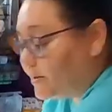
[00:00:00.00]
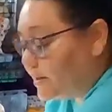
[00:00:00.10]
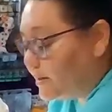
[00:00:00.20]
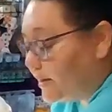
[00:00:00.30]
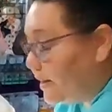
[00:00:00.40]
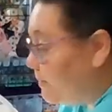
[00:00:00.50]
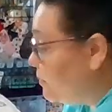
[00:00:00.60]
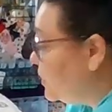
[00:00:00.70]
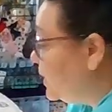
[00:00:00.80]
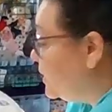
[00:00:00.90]
That's like
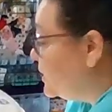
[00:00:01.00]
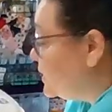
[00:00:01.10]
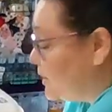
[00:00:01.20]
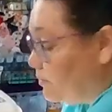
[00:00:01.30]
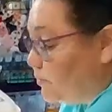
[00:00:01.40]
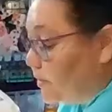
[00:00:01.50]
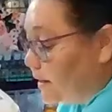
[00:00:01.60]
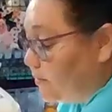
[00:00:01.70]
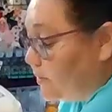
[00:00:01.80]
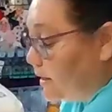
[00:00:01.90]
that. This is a
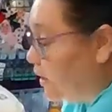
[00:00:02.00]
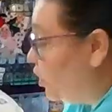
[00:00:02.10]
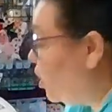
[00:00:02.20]
really, really